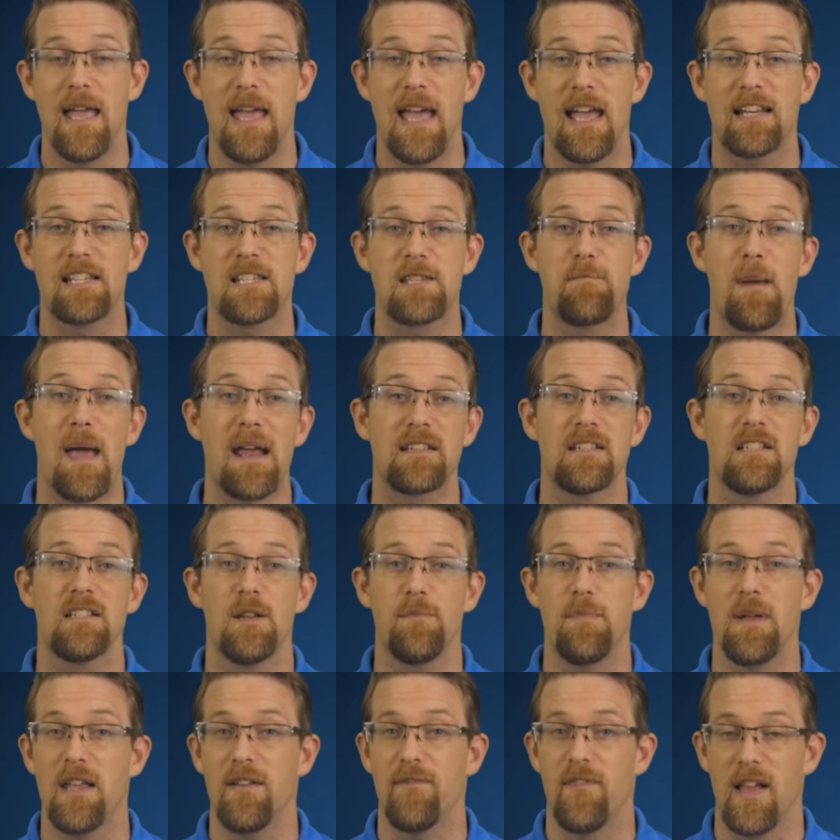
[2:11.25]
expected to
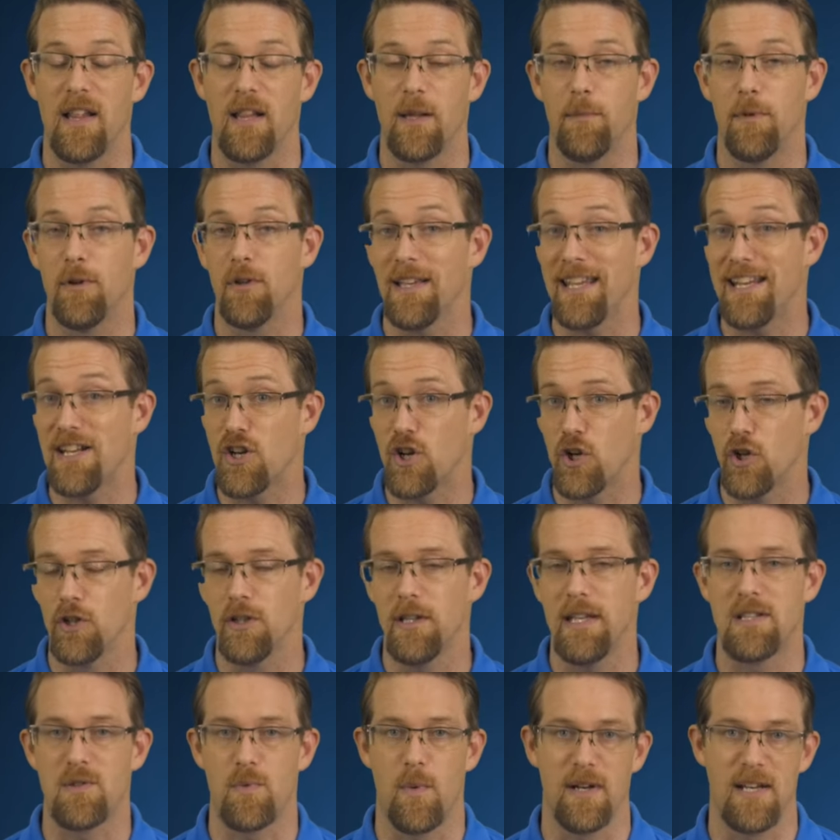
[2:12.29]
be available in
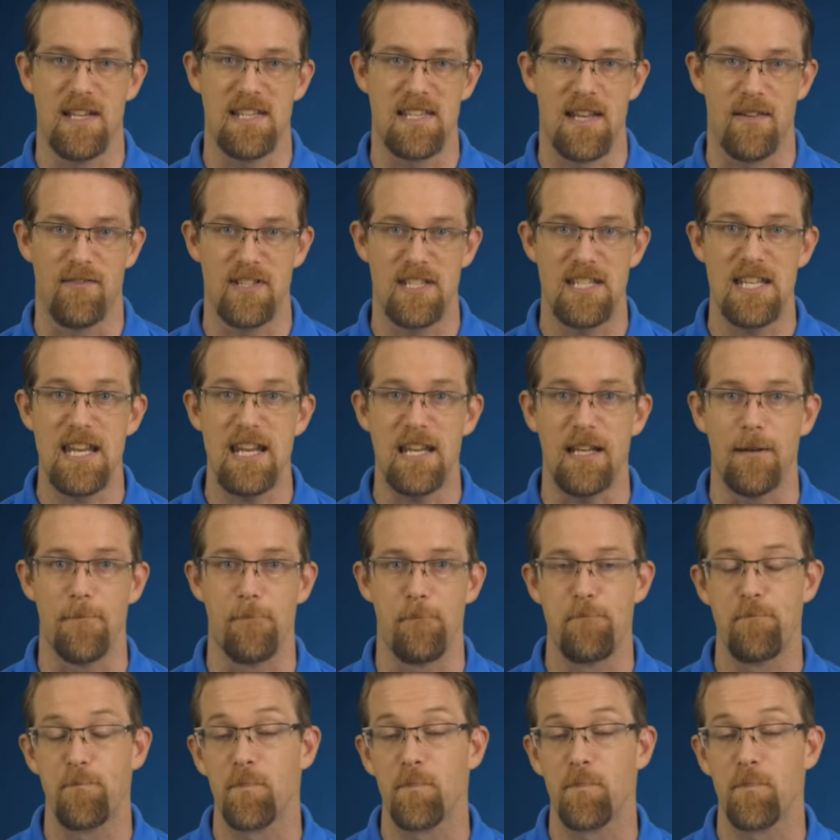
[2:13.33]
early 2017.